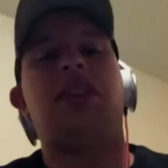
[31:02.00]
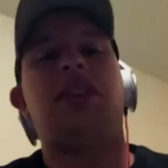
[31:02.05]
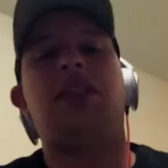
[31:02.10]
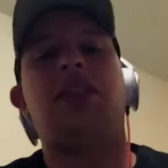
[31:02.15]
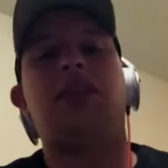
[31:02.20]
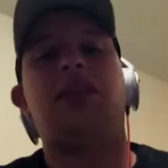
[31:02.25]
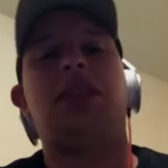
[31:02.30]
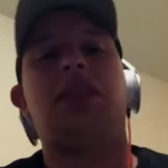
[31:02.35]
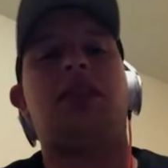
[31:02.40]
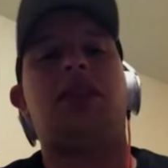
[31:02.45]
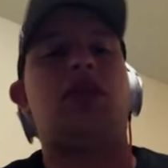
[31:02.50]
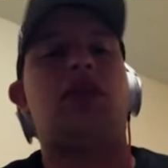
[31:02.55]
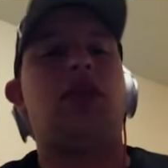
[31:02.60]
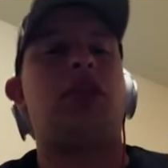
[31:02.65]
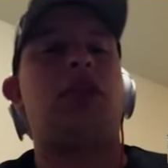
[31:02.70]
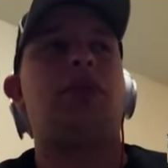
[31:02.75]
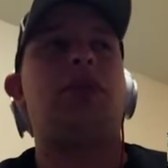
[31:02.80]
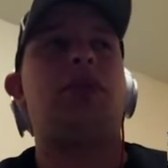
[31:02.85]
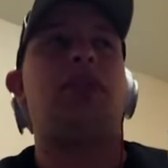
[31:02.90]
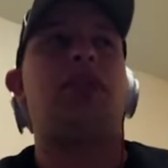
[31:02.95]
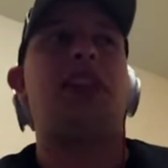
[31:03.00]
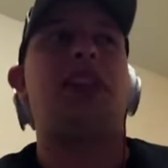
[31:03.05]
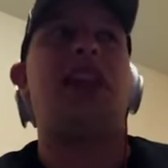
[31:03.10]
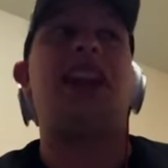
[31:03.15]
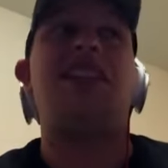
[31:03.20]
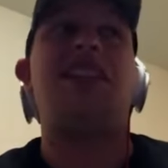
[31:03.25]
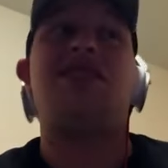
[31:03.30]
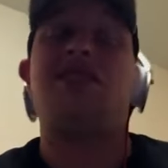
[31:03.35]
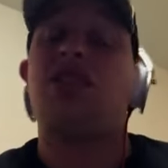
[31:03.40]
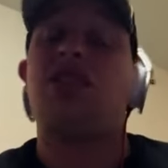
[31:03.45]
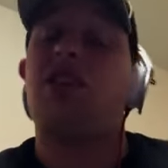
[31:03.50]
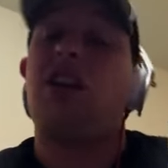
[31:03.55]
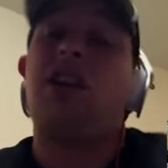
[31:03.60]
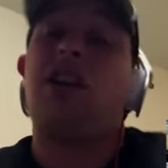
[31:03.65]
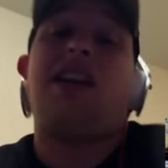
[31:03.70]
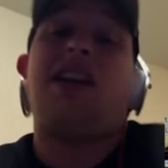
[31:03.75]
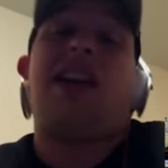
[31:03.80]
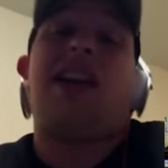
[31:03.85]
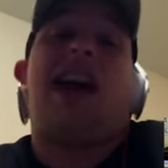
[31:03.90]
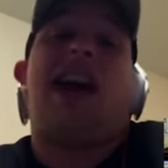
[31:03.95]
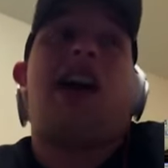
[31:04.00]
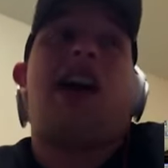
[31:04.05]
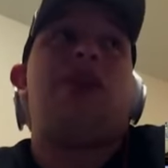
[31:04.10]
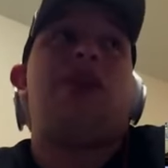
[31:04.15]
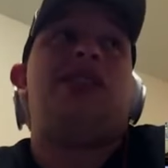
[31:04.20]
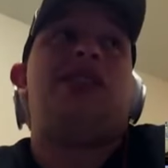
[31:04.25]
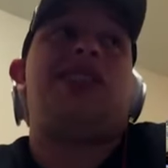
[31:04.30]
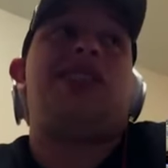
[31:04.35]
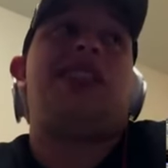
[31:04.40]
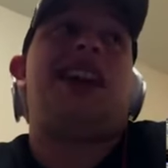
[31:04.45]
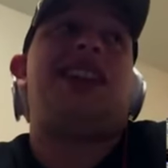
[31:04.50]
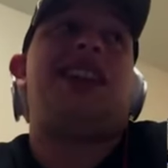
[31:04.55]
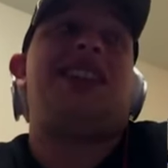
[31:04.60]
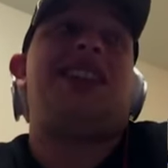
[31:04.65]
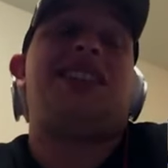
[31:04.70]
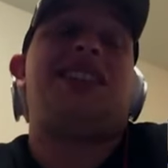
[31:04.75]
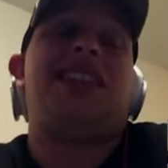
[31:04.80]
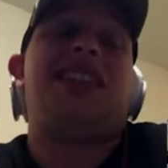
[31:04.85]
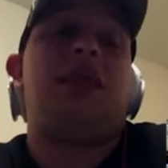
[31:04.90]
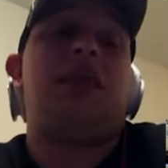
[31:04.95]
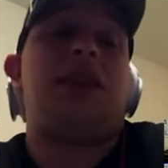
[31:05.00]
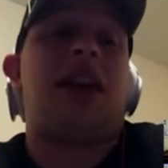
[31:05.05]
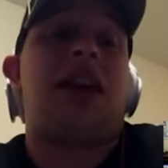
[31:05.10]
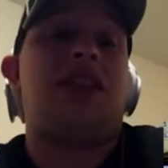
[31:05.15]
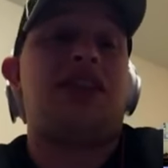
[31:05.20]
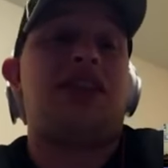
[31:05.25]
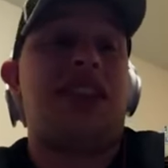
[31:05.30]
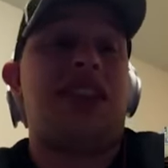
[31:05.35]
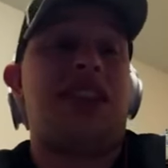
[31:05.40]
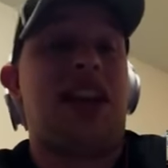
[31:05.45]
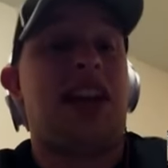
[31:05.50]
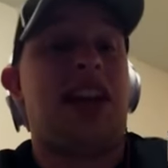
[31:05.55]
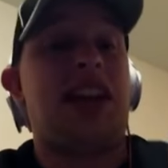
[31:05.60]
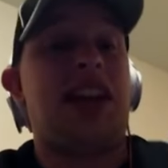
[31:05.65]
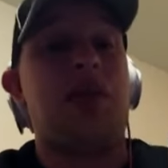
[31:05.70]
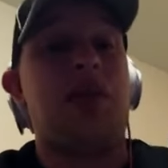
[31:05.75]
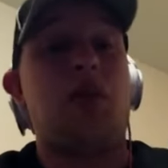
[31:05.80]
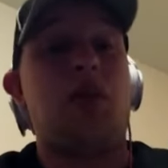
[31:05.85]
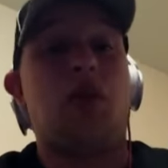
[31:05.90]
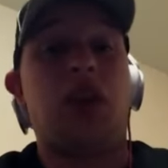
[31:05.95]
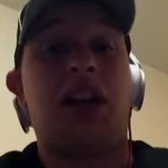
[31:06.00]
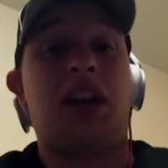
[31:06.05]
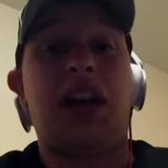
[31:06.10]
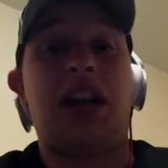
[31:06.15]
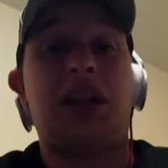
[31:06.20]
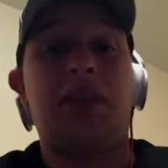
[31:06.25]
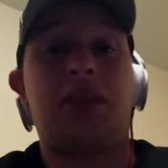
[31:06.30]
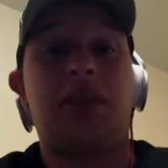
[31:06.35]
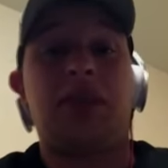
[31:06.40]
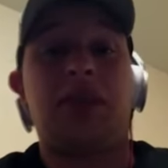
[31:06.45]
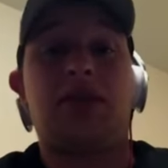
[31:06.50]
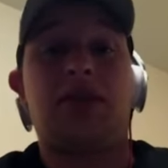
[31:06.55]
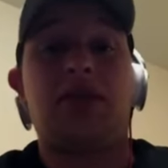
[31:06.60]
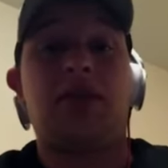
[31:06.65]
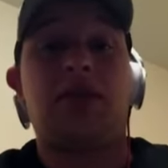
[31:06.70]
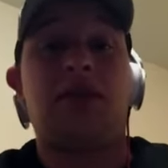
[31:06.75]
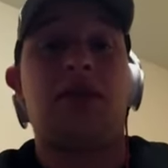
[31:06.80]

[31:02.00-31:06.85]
It's giving himself a little bit of an edge. How is it not the same? How is he not getting more games?